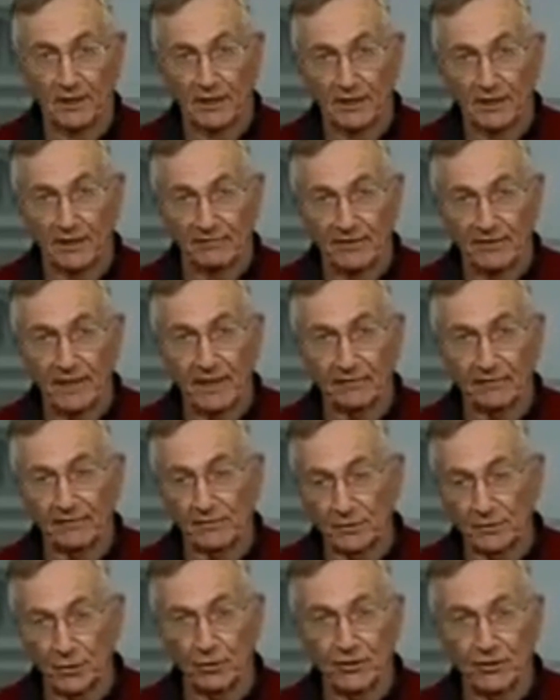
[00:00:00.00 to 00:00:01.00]
if they have a
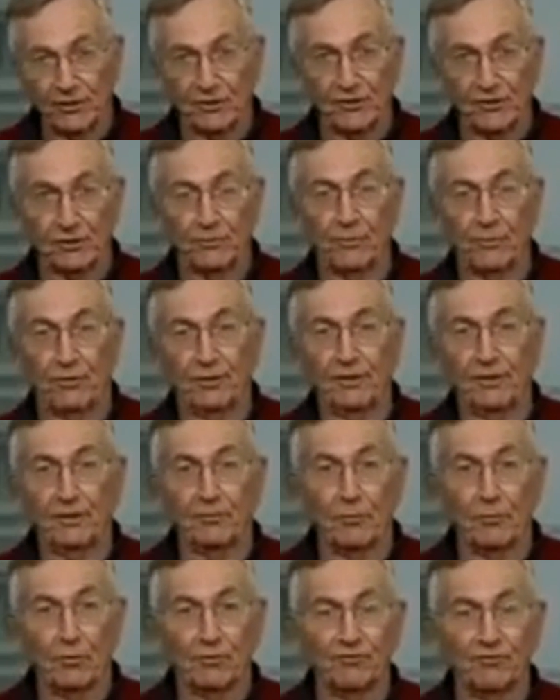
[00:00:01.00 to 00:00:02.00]
choice, they're supporting the
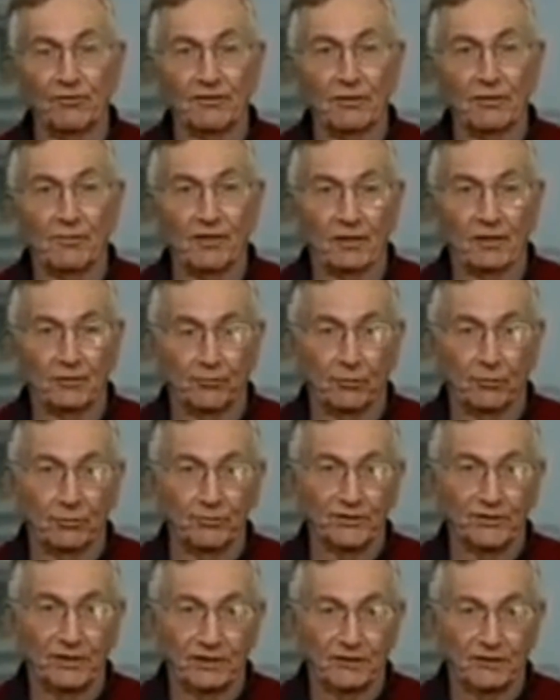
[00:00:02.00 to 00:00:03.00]
more fundamental
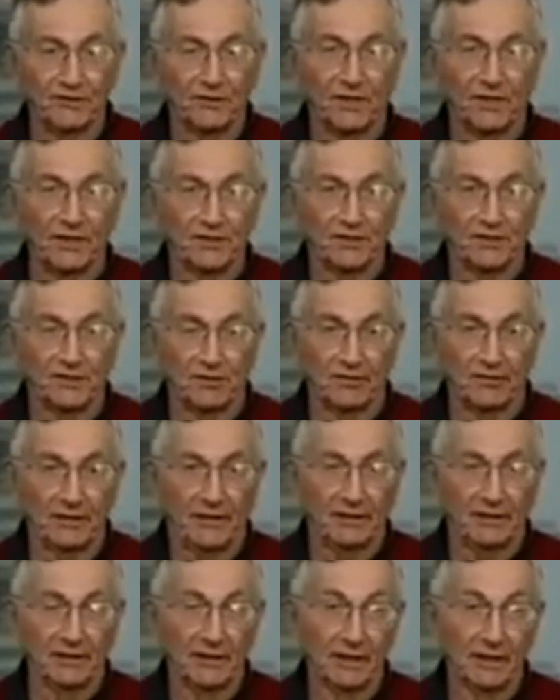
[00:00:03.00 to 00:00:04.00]
groups inside
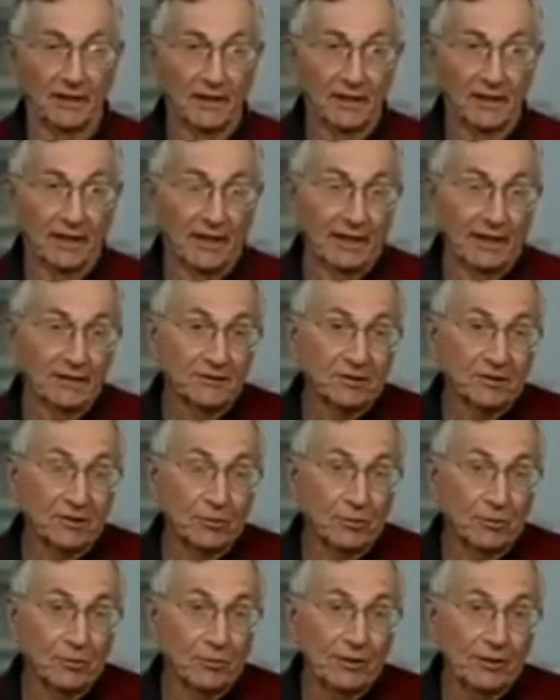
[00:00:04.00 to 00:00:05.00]
Syria. And
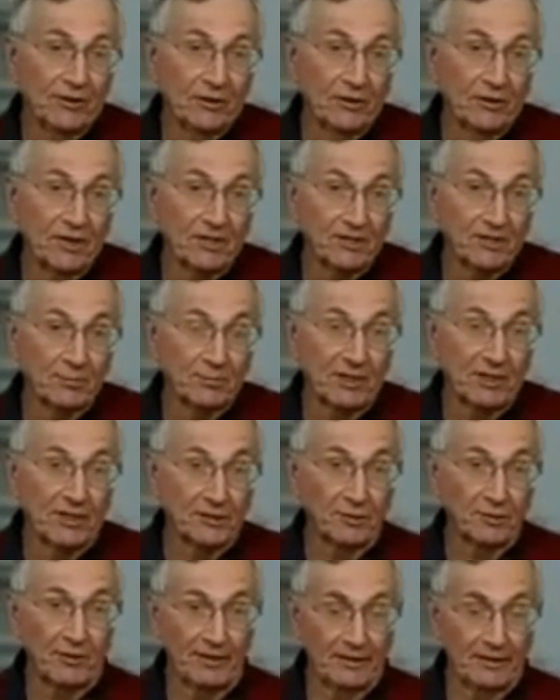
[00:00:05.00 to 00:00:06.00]
so we know they supply
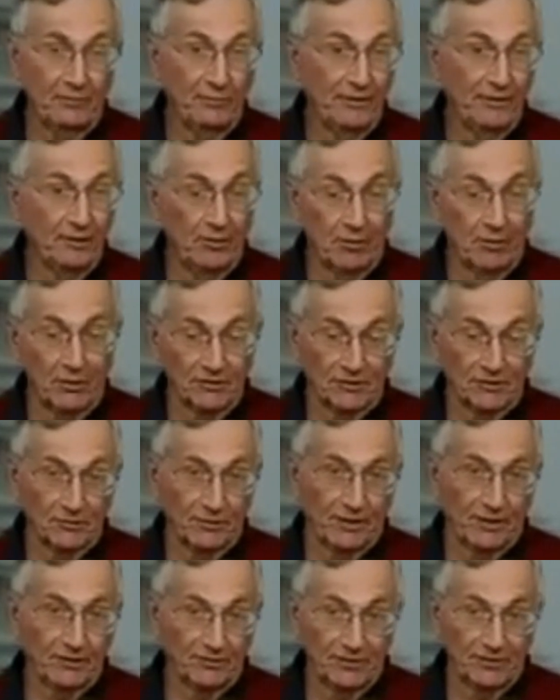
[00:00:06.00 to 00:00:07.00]
training. We know also
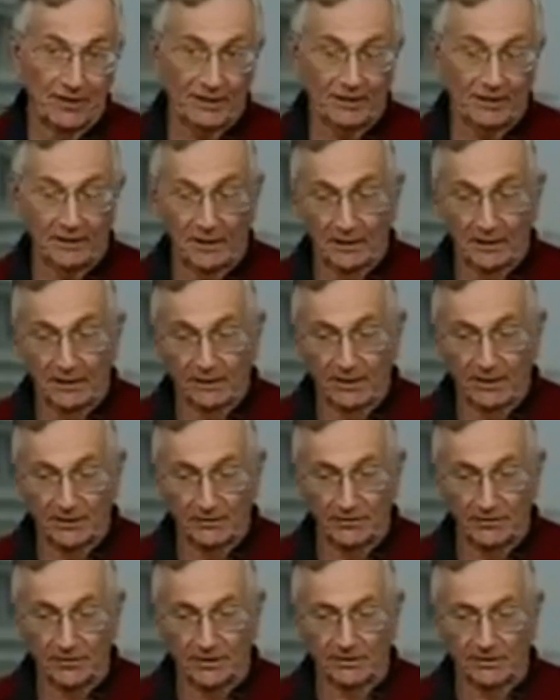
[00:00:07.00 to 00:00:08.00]
there's I
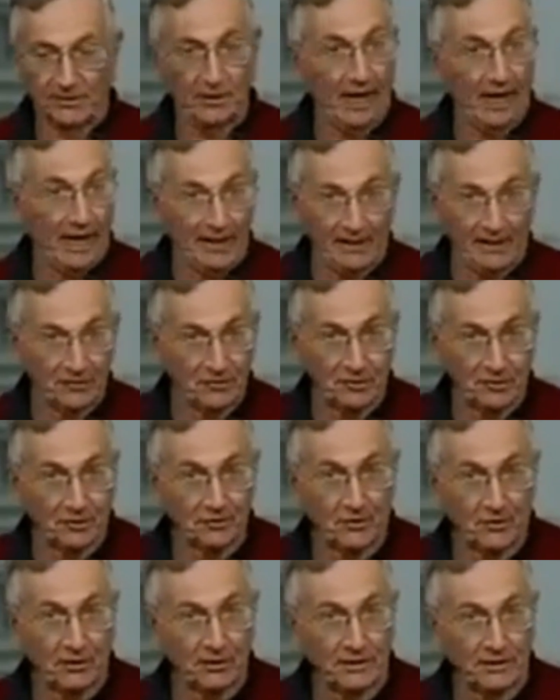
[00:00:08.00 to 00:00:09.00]
guess you
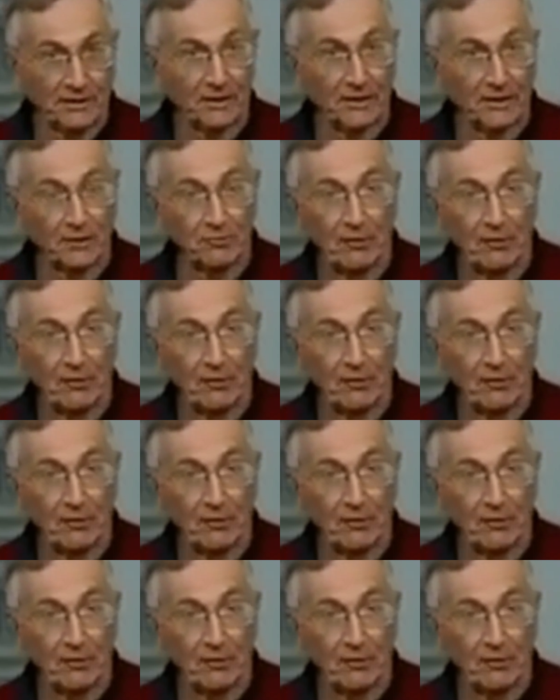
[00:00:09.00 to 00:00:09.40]
could call it another